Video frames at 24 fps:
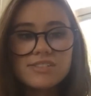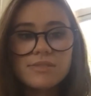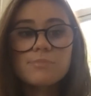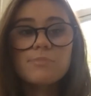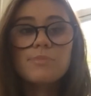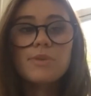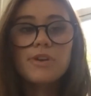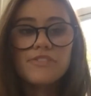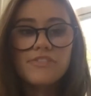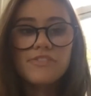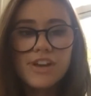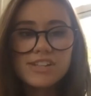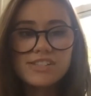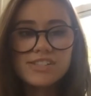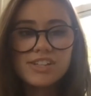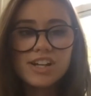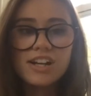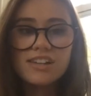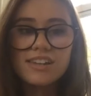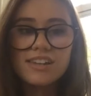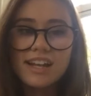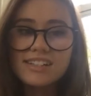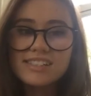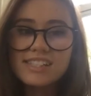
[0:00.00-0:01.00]
Professor
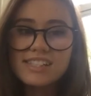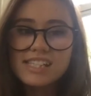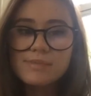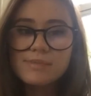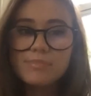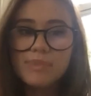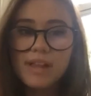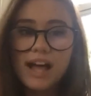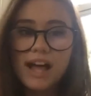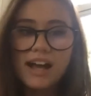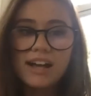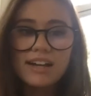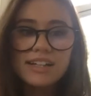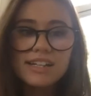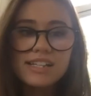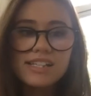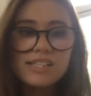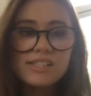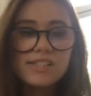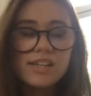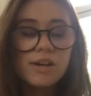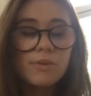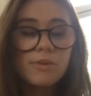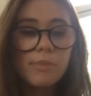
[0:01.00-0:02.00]
Alexis Black
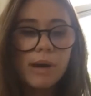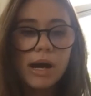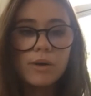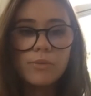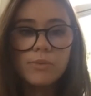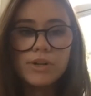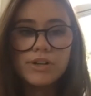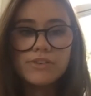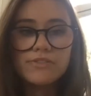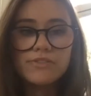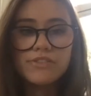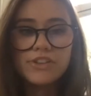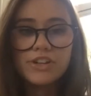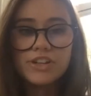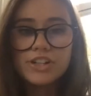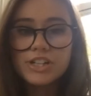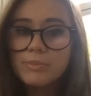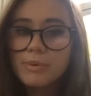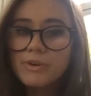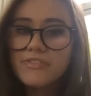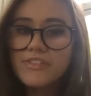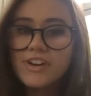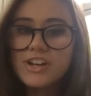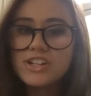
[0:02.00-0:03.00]
is about one of 30
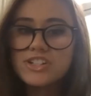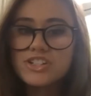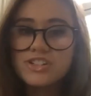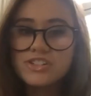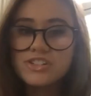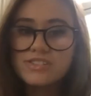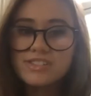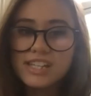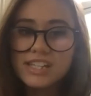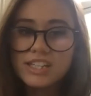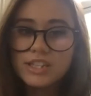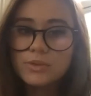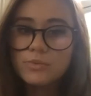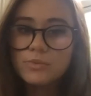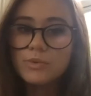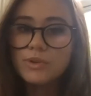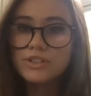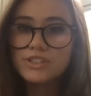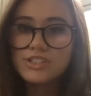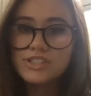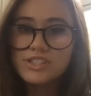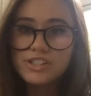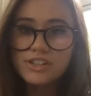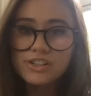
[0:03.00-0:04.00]
professionals in the
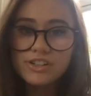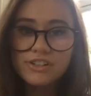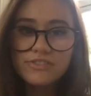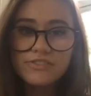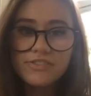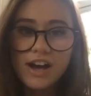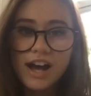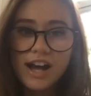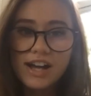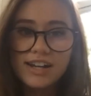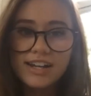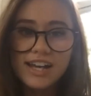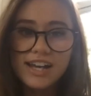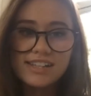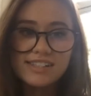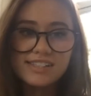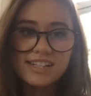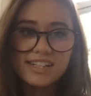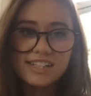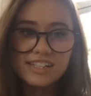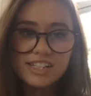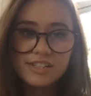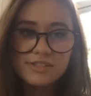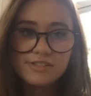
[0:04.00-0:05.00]
world certified as an
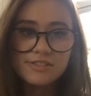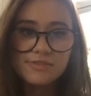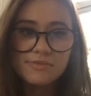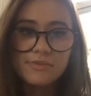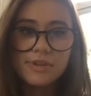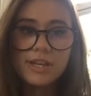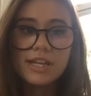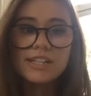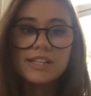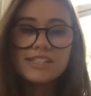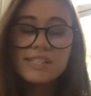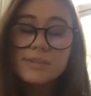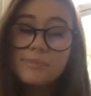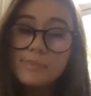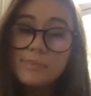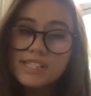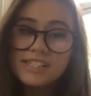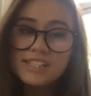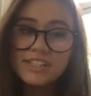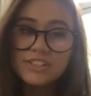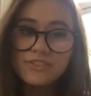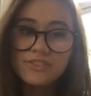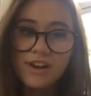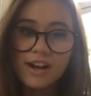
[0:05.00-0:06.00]

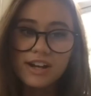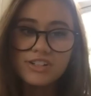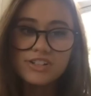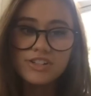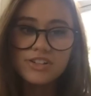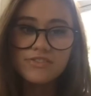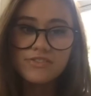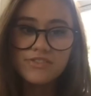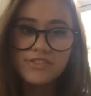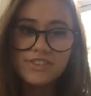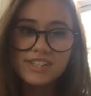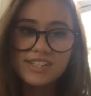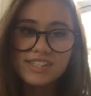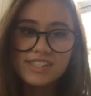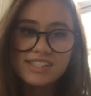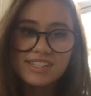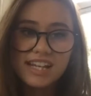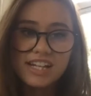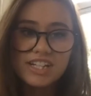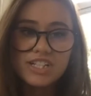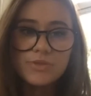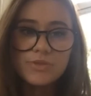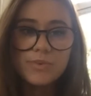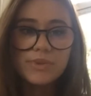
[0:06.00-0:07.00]
intimacy director for the
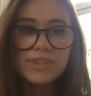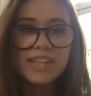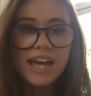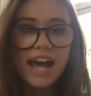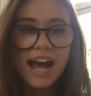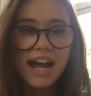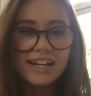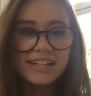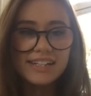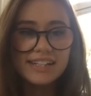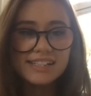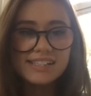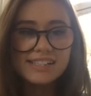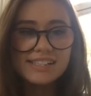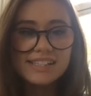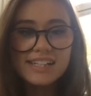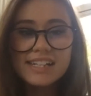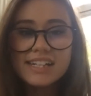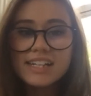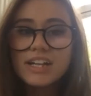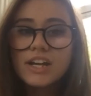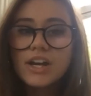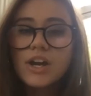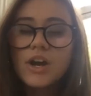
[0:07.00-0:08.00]
stage with the
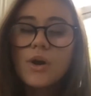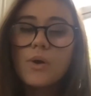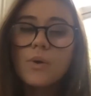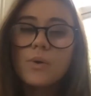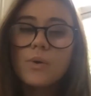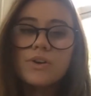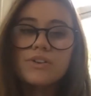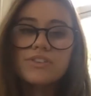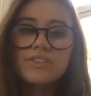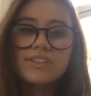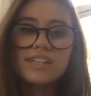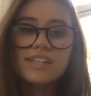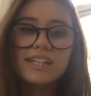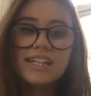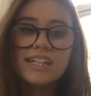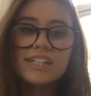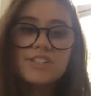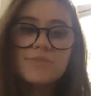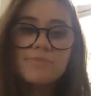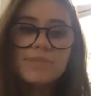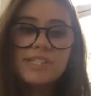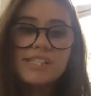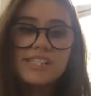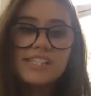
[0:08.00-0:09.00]
IDC, or the
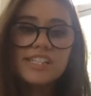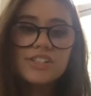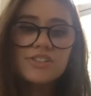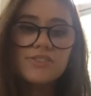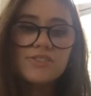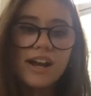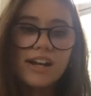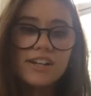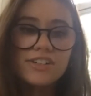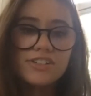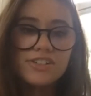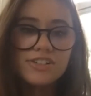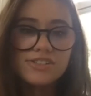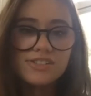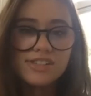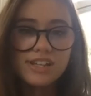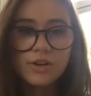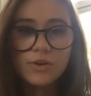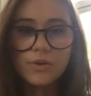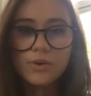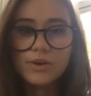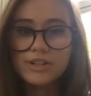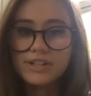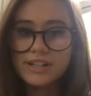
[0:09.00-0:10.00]
Intimacy Directors and
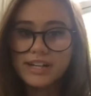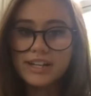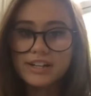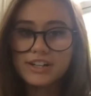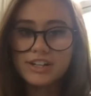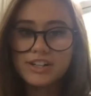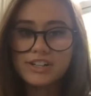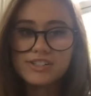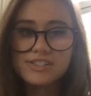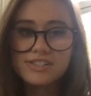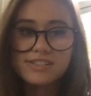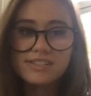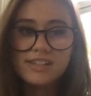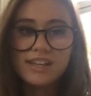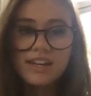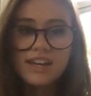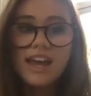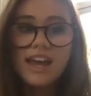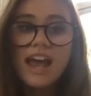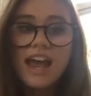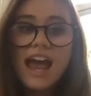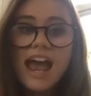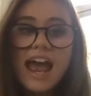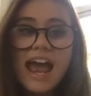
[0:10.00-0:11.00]
Coordinators.
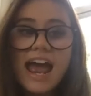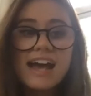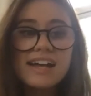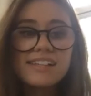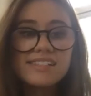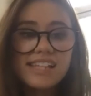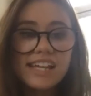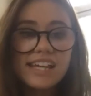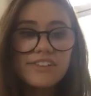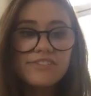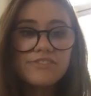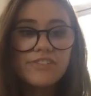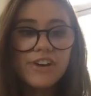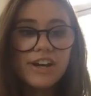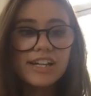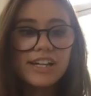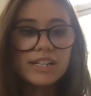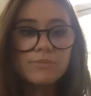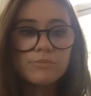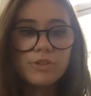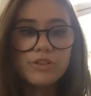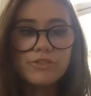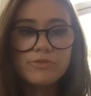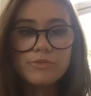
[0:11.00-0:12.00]
As a fight
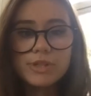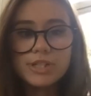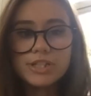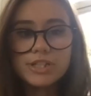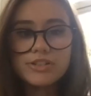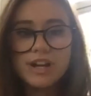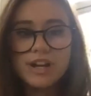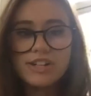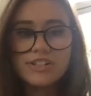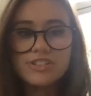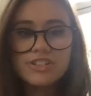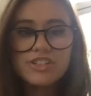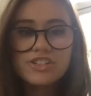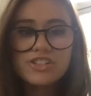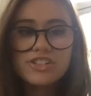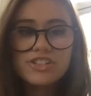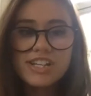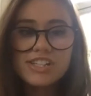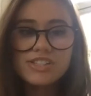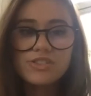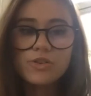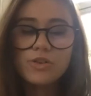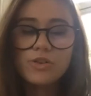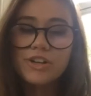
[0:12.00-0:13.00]
and movement director, she
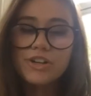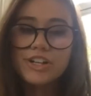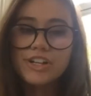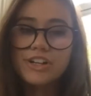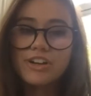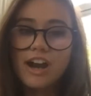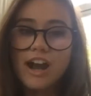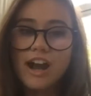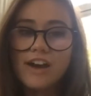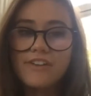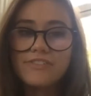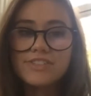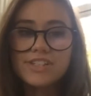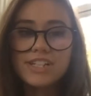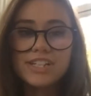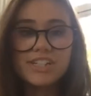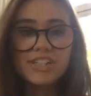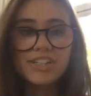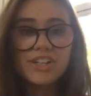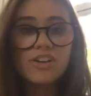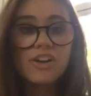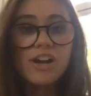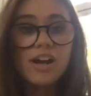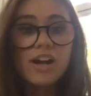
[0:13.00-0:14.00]
has choreographed in
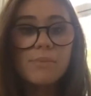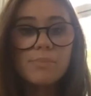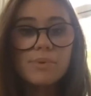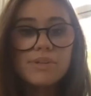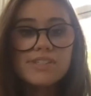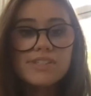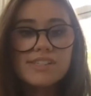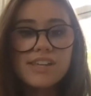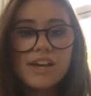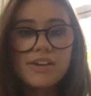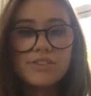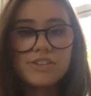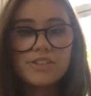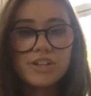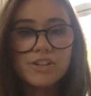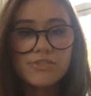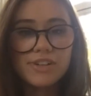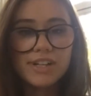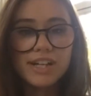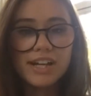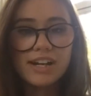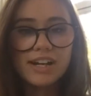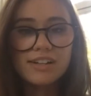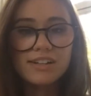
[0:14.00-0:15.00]
Europe, South
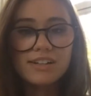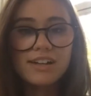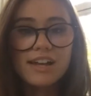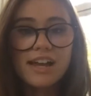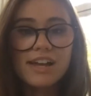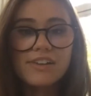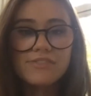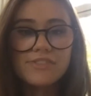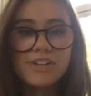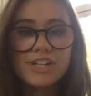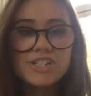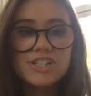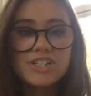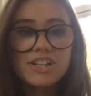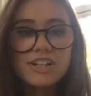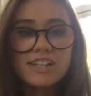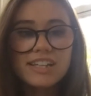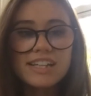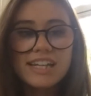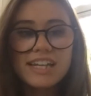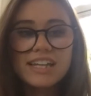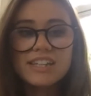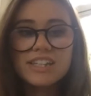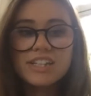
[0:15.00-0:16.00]
Korea, and
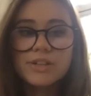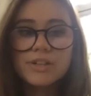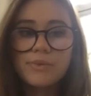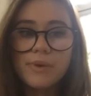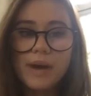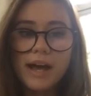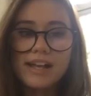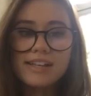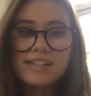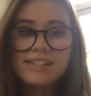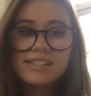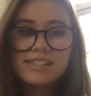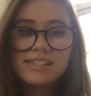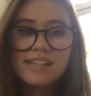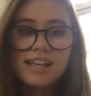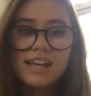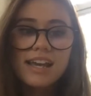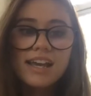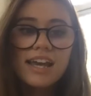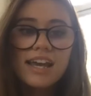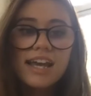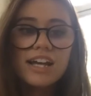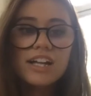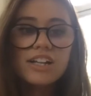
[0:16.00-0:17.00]
regionally in the US,
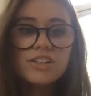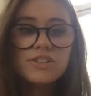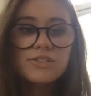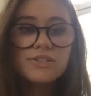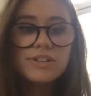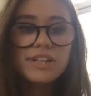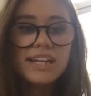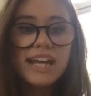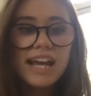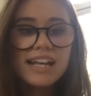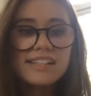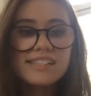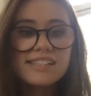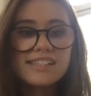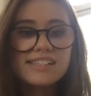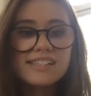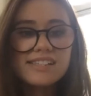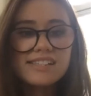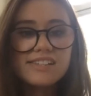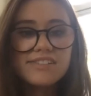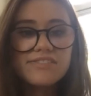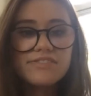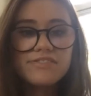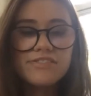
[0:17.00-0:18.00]
including as
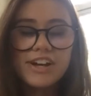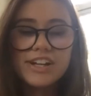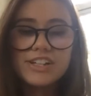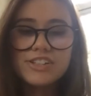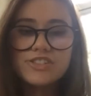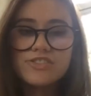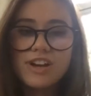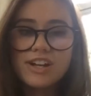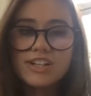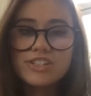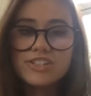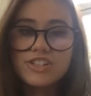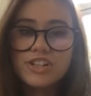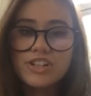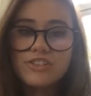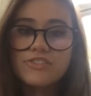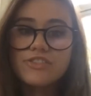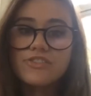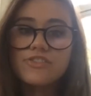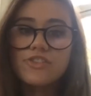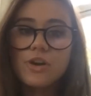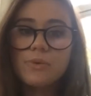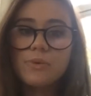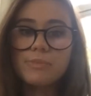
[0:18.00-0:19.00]
assistant fight director for
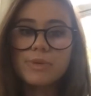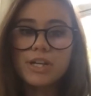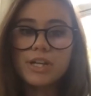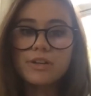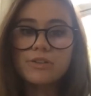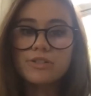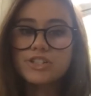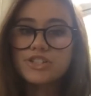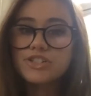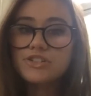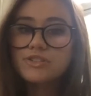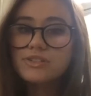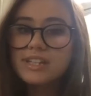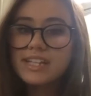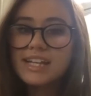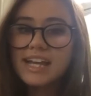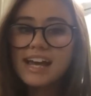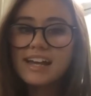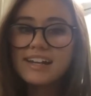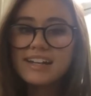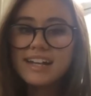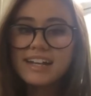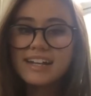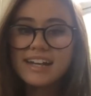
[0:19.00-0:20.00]
Romeo and
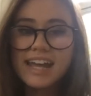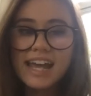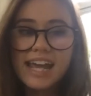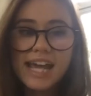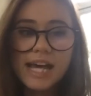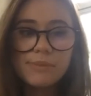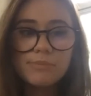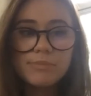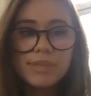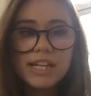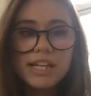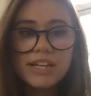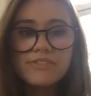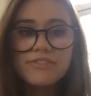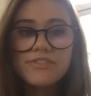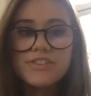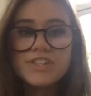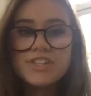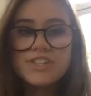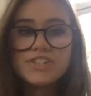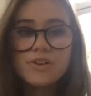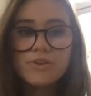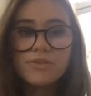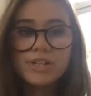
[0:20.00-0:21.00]
Juliet and Hamlet for the
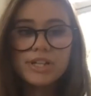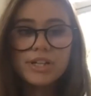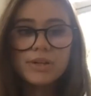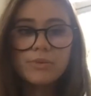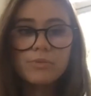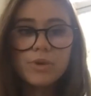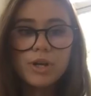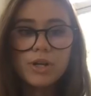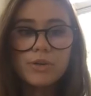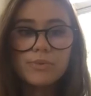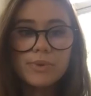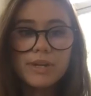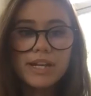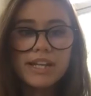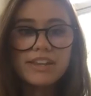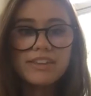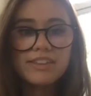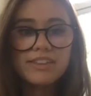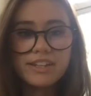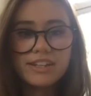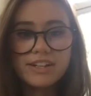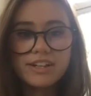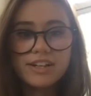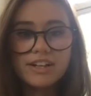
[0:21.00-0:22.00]
Tony Award-winning
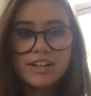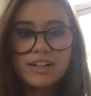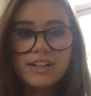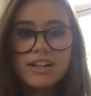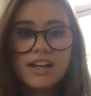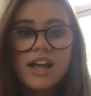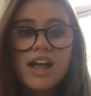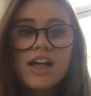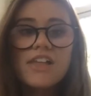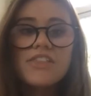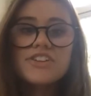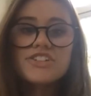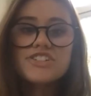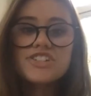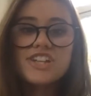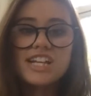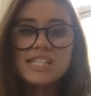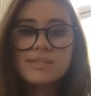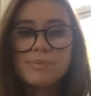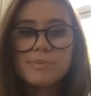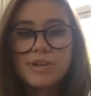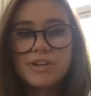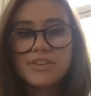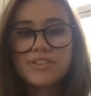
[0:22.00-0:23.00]
theater, the
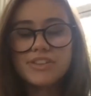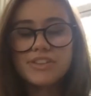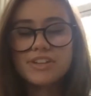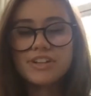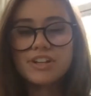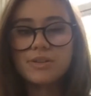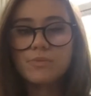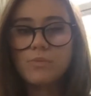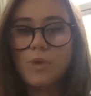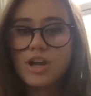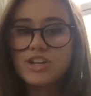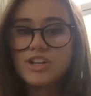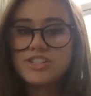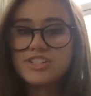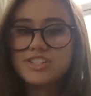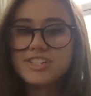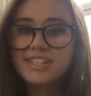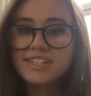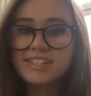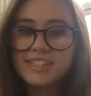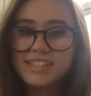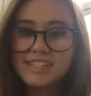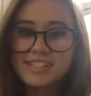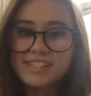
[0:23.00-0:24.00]
Shakespeare Theater in
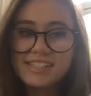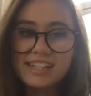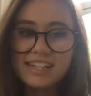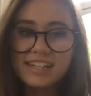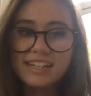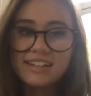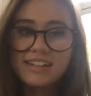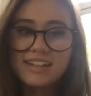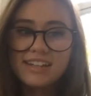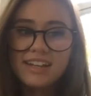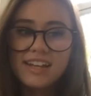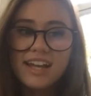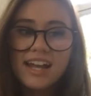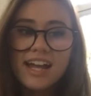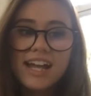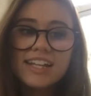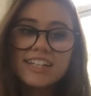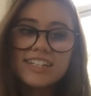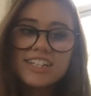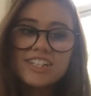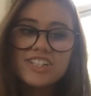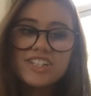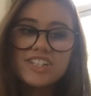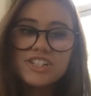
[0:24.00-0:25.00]
Washington, D.C. In
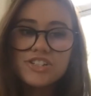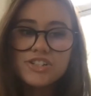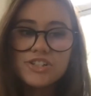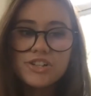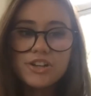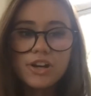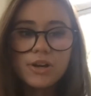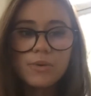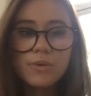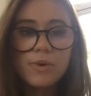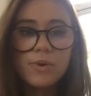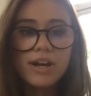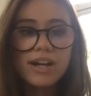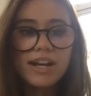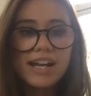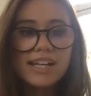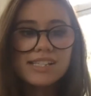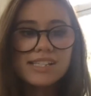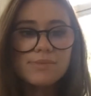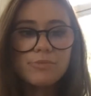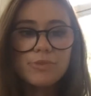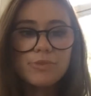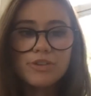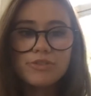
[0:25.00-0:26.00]
addition to her work
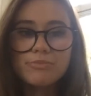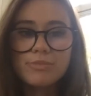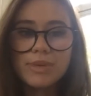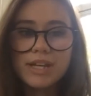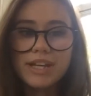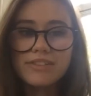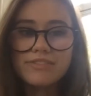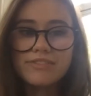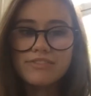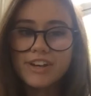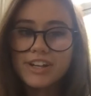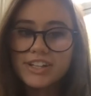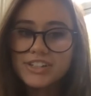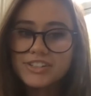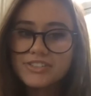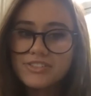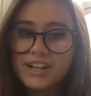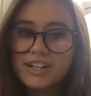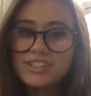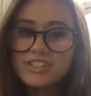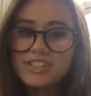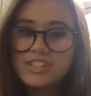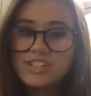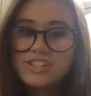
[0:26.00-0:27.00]
as a movement and fight
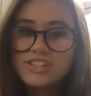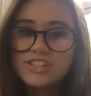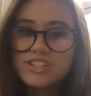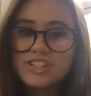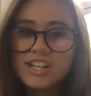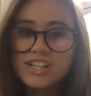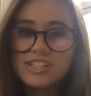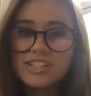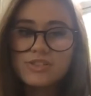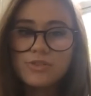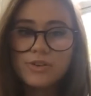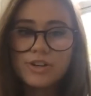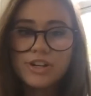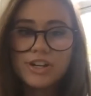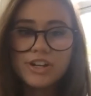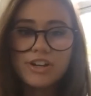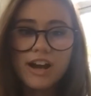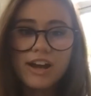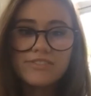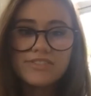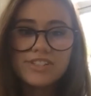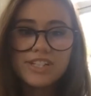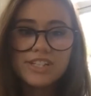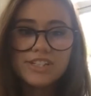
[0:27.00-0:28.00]
director, she has
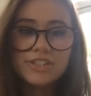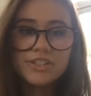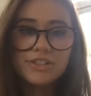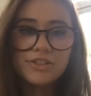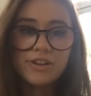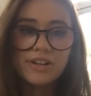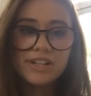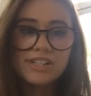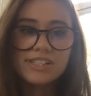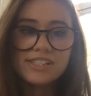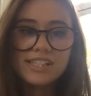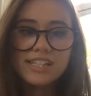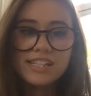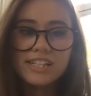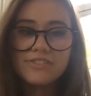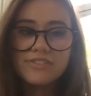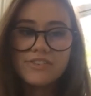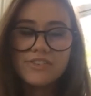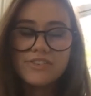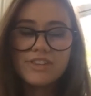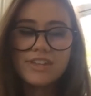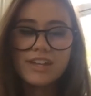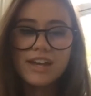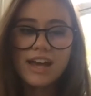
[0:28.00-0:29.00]
choreographed in New York City for
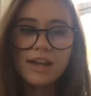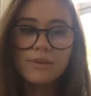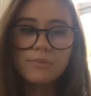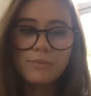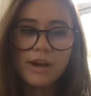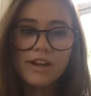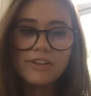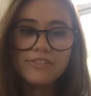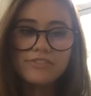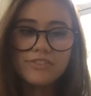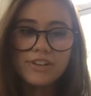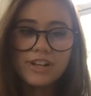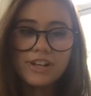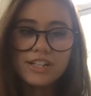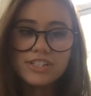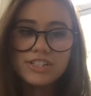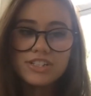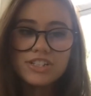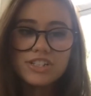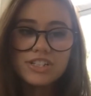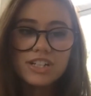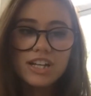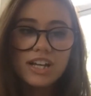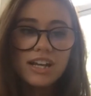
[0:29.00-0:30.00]
the NY
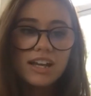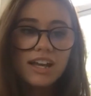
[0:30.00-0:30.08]
Fringe.